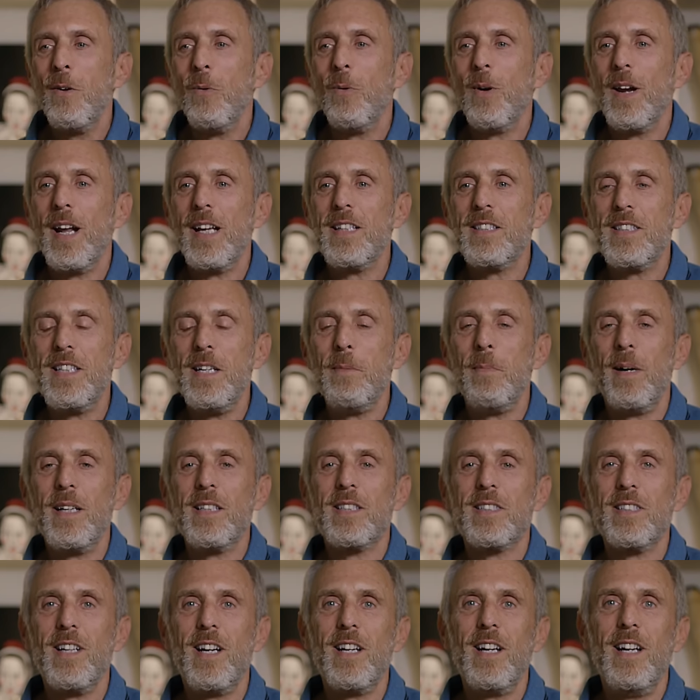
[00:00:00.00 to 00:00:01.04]
when I see my
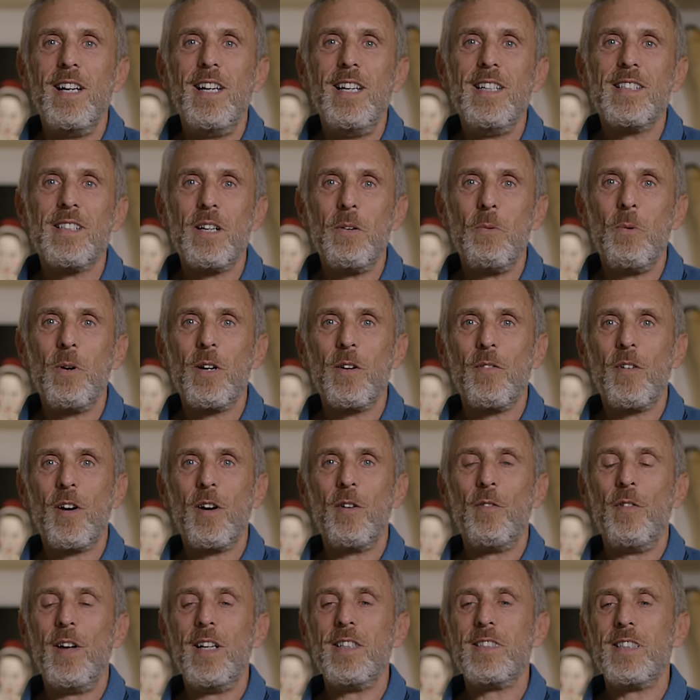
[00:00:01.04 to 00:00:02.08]
son and he's at one of
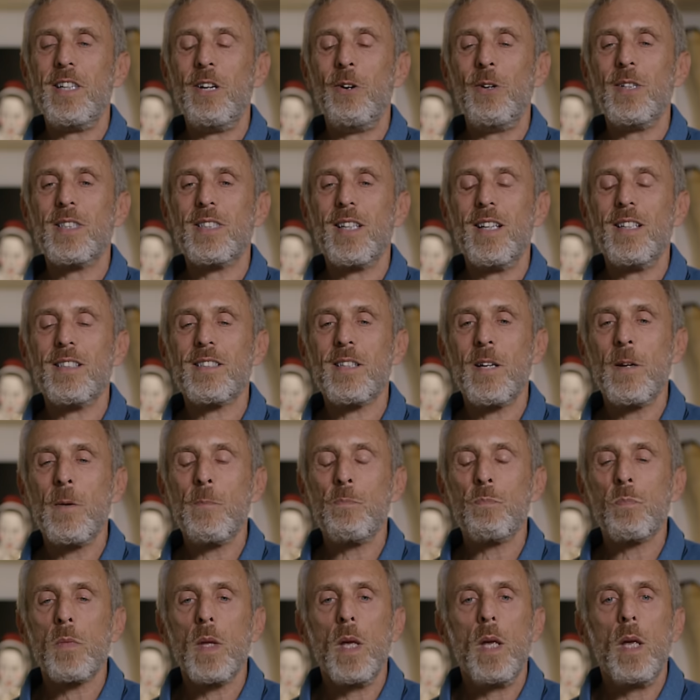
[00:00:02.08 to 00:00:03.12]
our events, he always says,
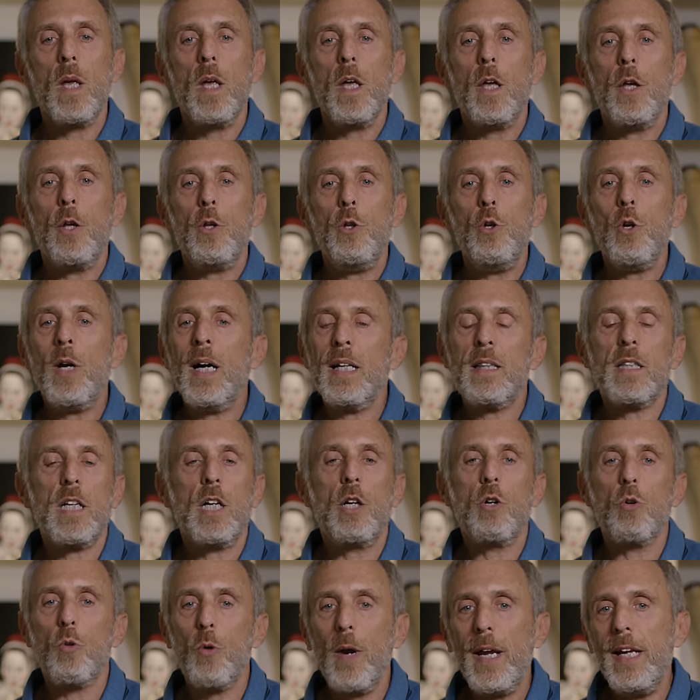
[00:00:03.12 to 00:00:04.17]
"You got the
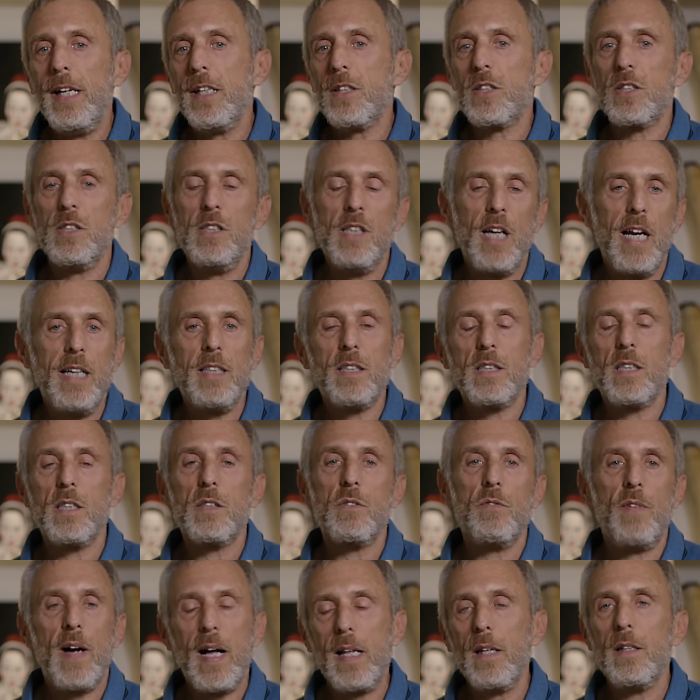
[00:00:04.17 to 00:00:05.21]
greatest,
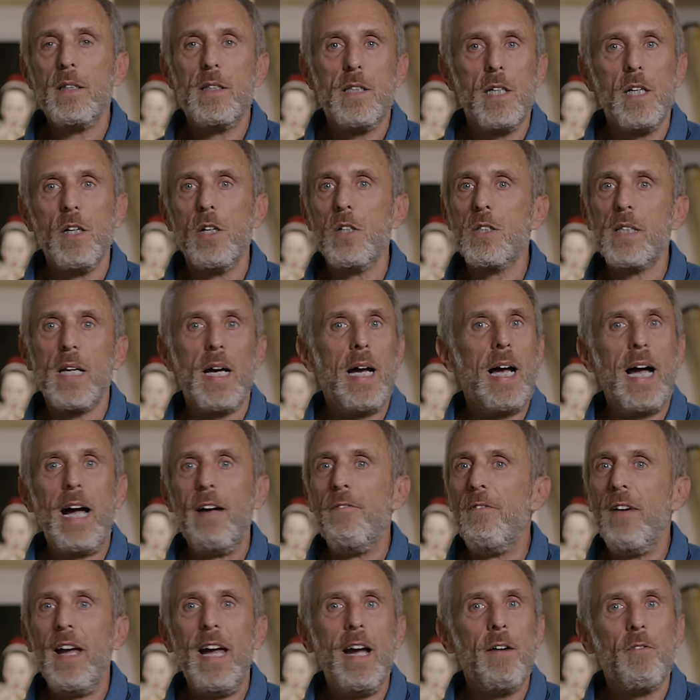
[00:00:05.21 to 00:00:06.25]
nicest volunteers
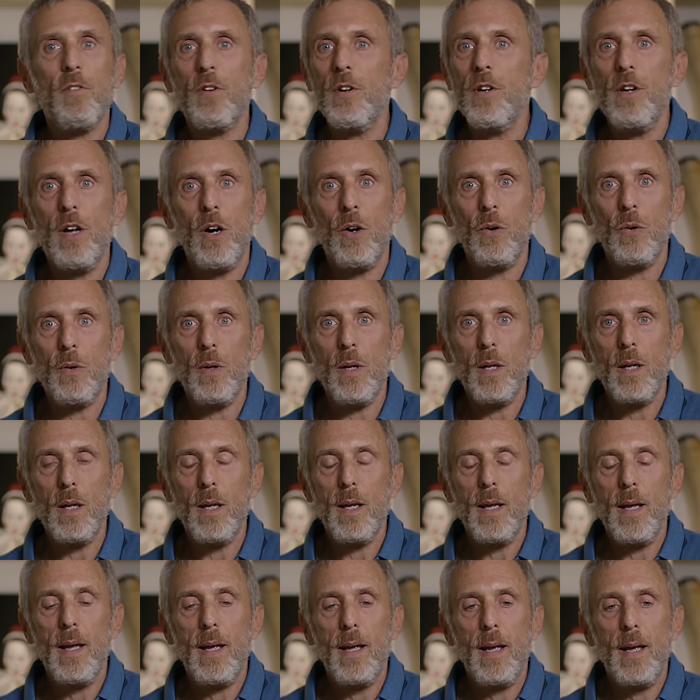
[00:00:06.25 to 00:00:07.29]
I've ever known."
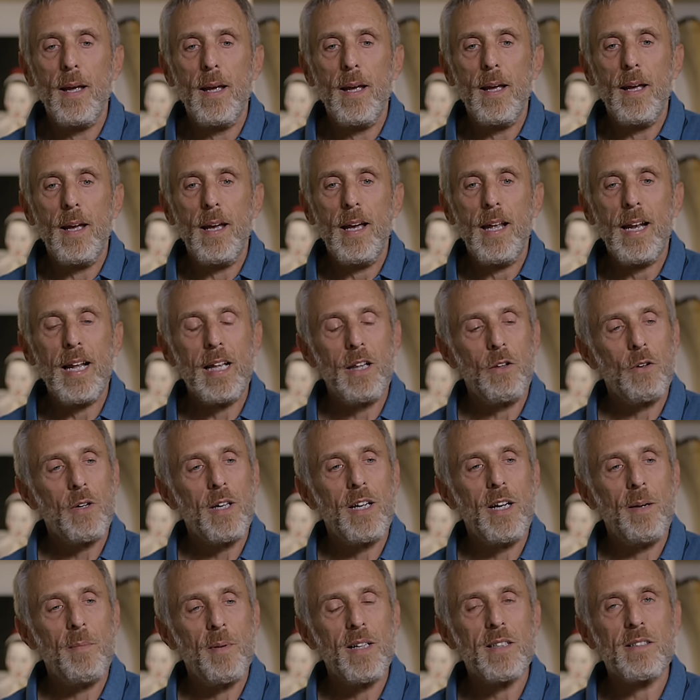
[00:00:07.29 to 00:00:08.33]
And I look
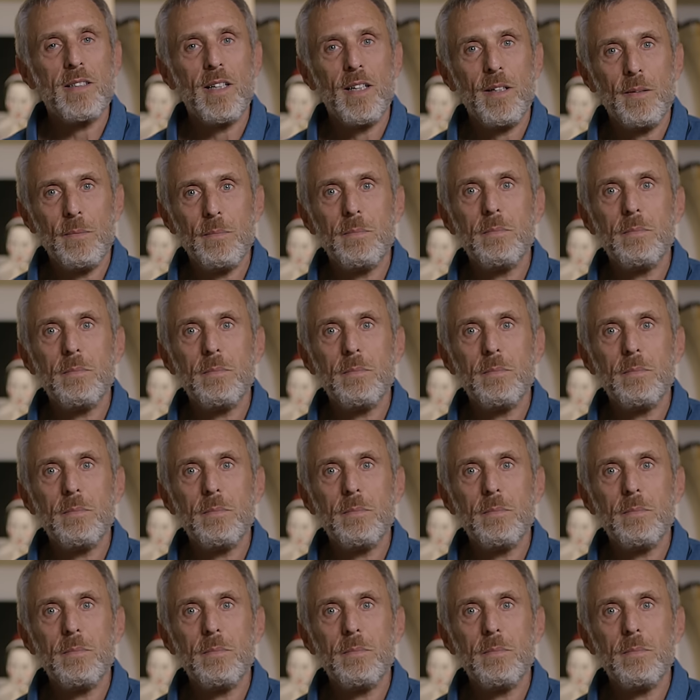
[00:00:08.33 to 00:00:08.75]
at him and I said,